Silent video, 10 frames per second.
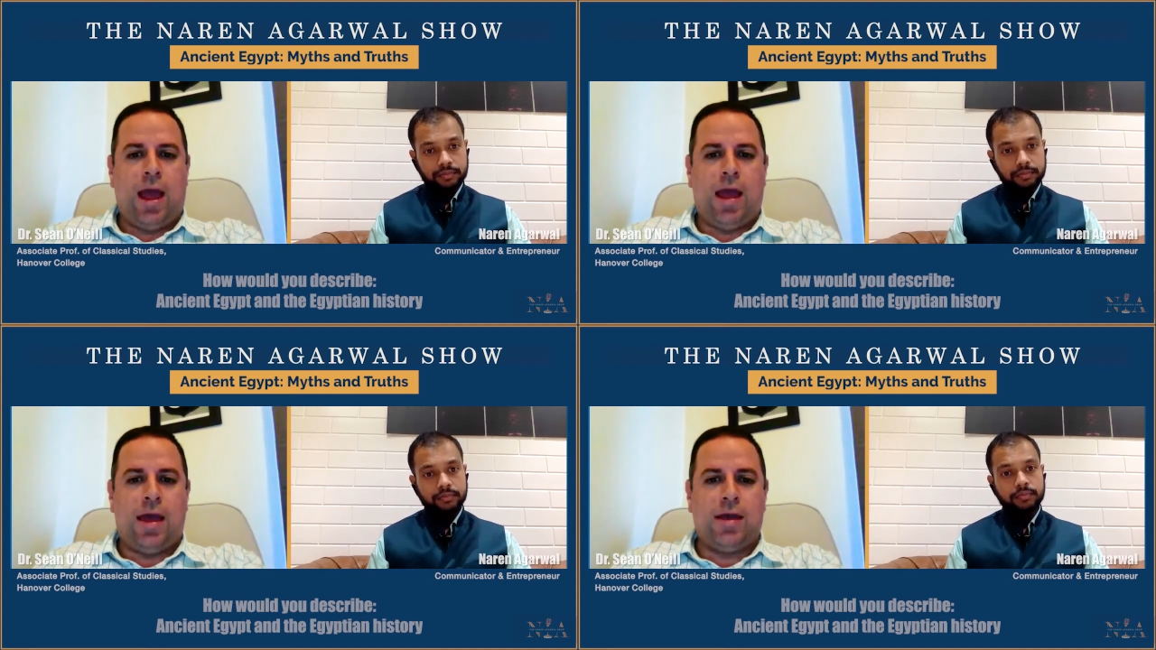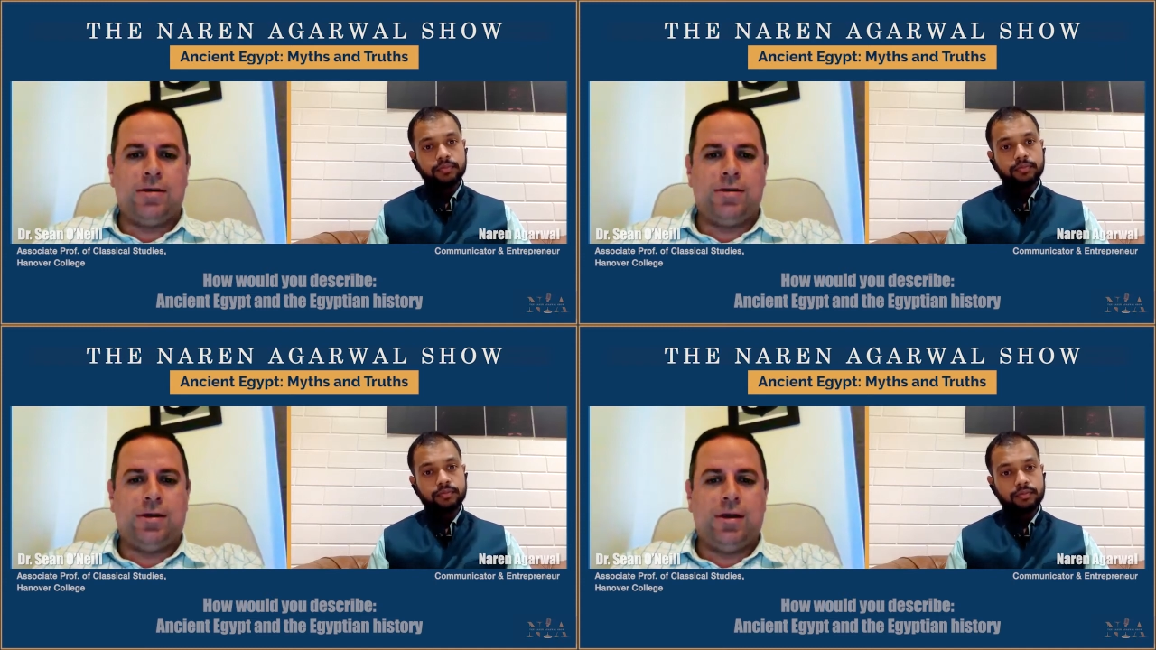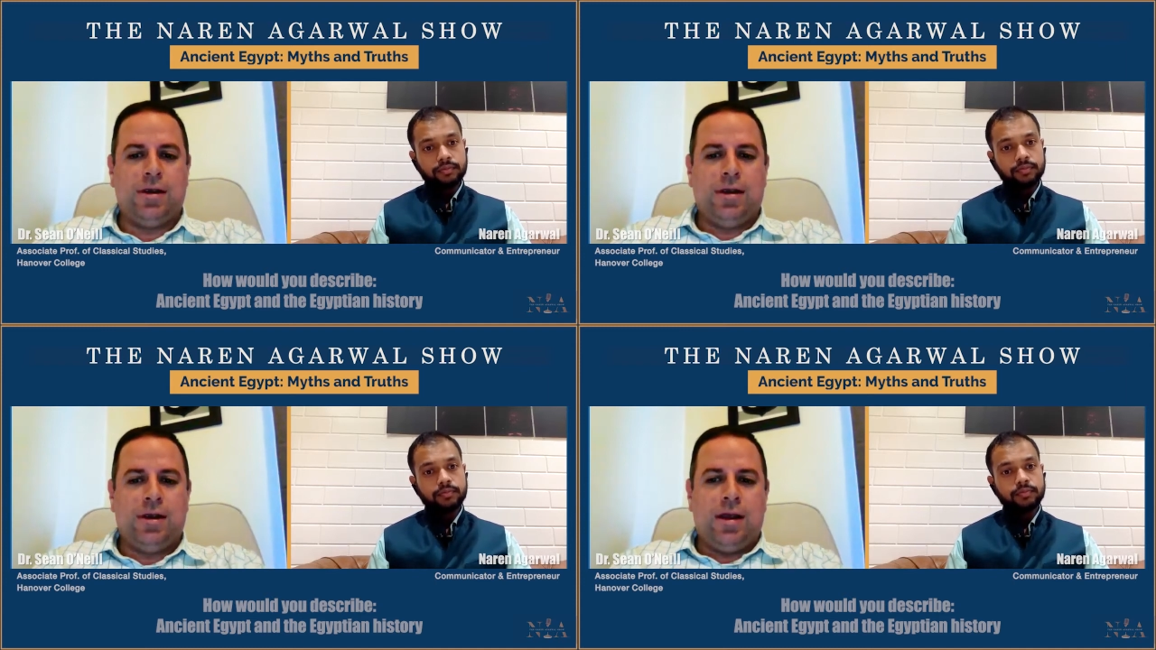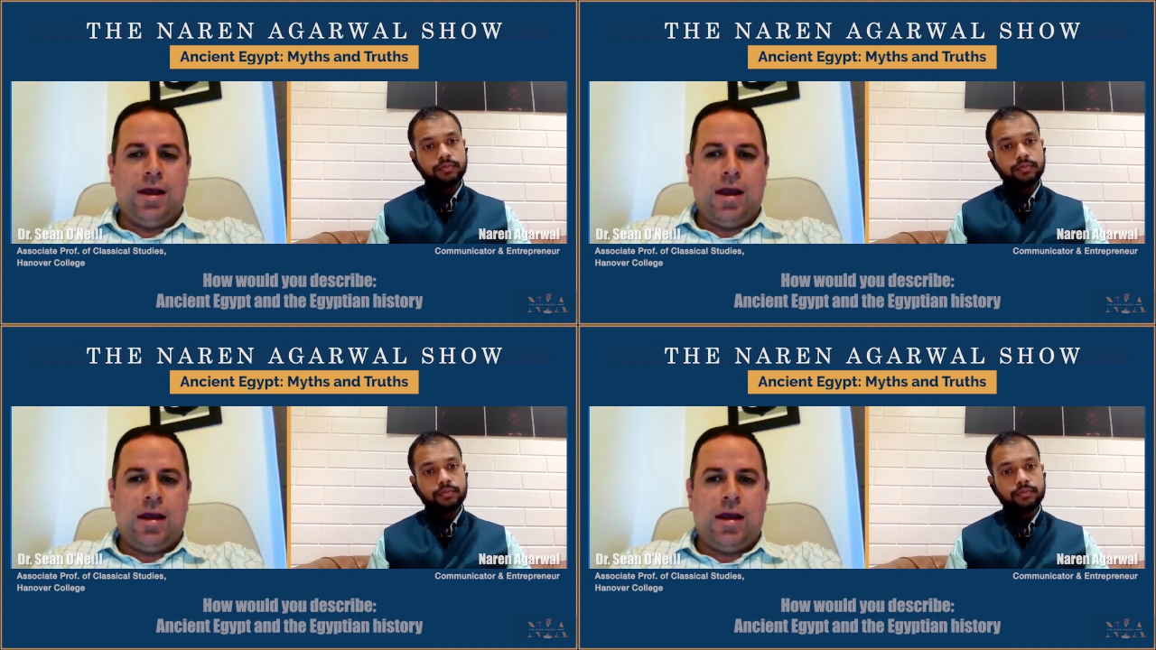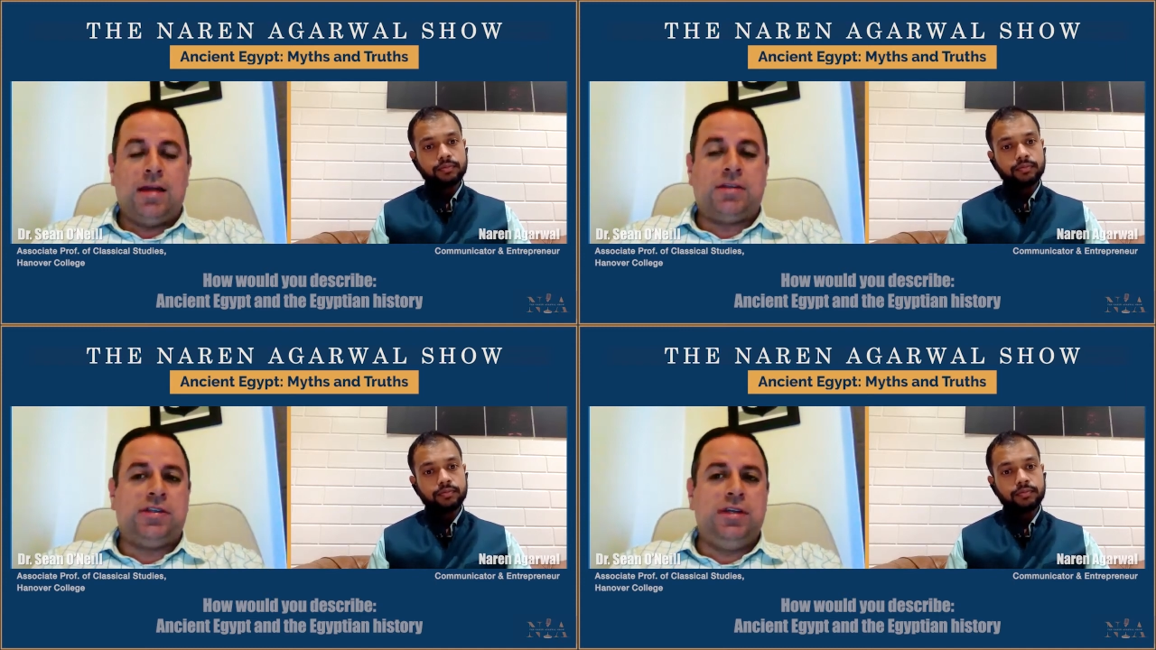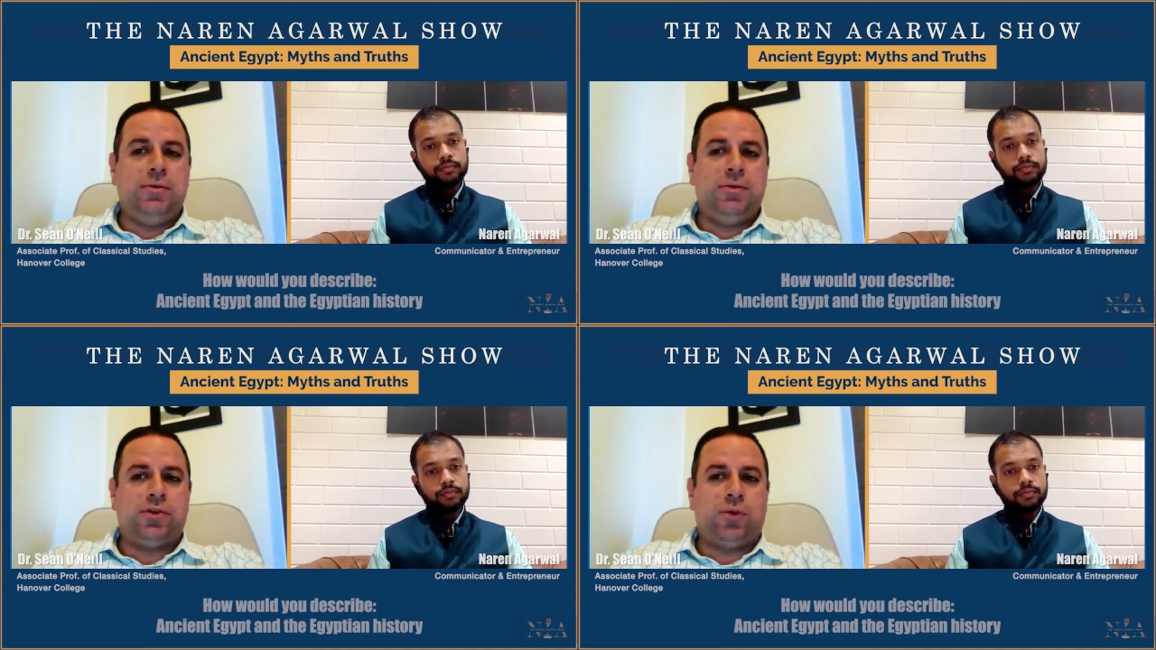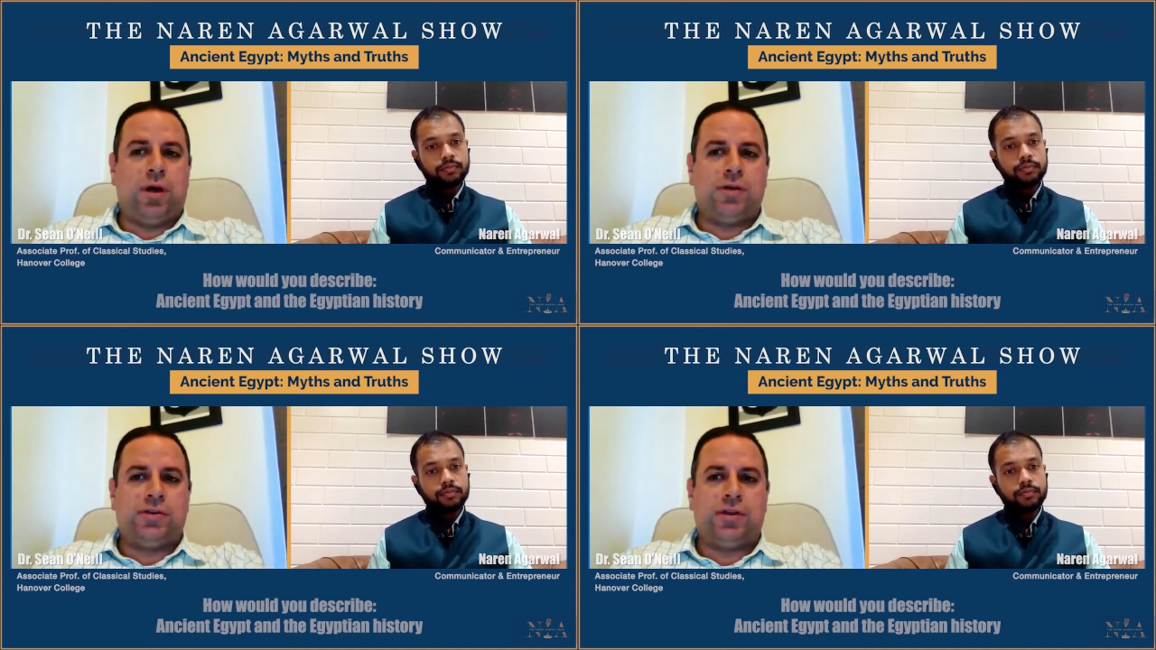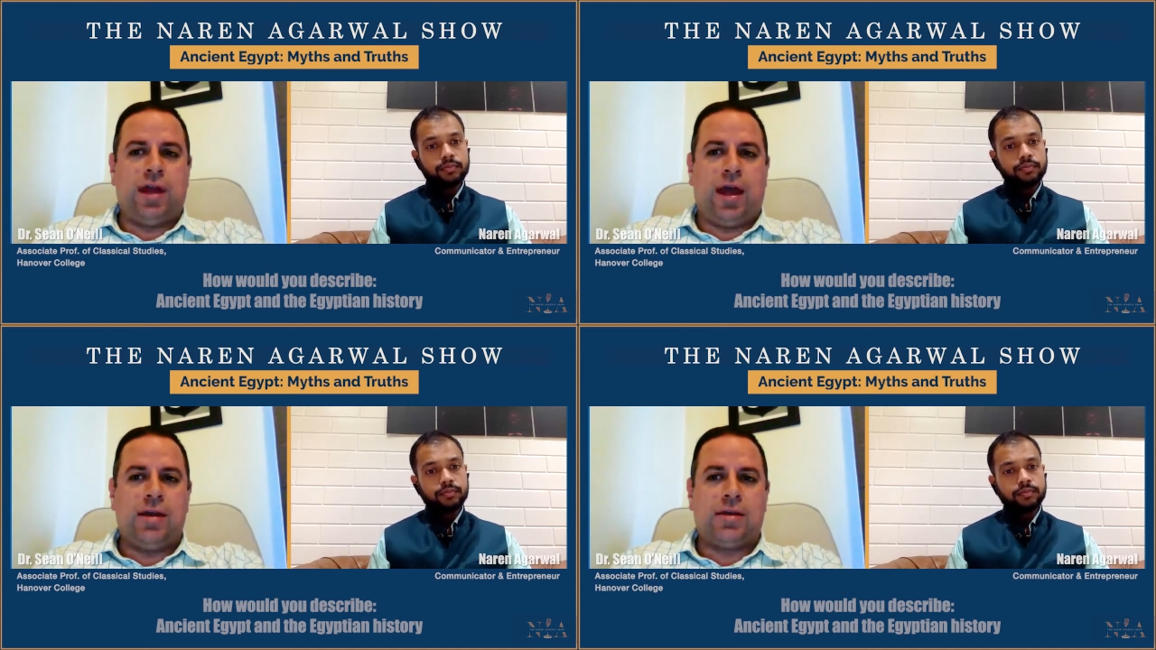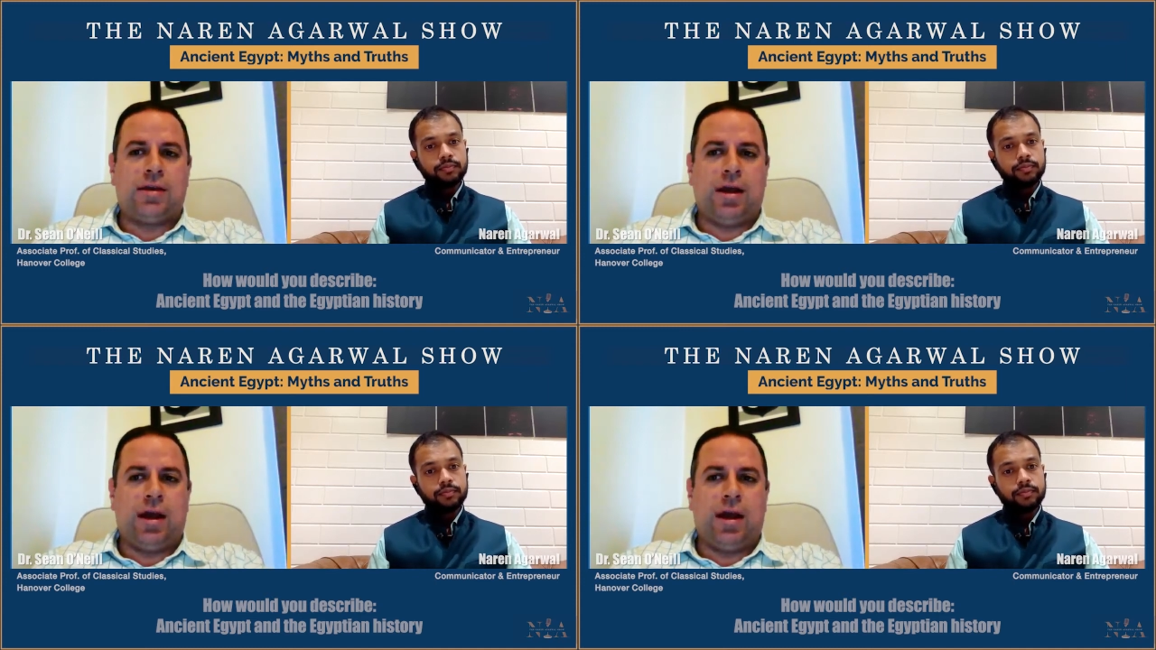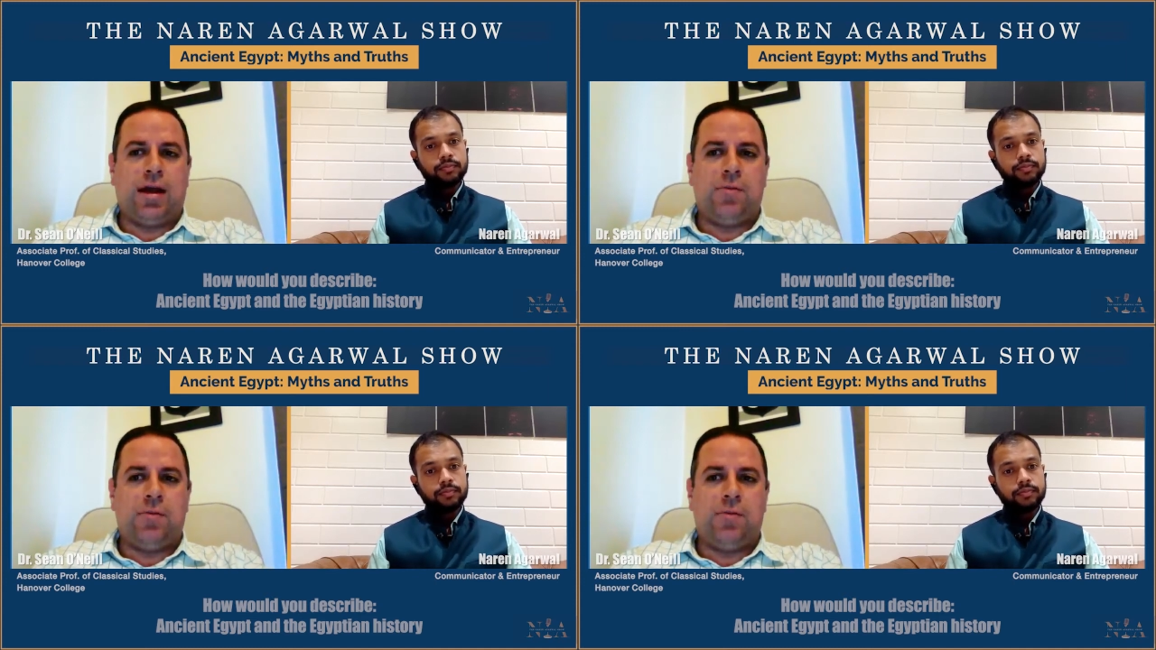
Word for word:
Speaker 1: And it seems to us that uh,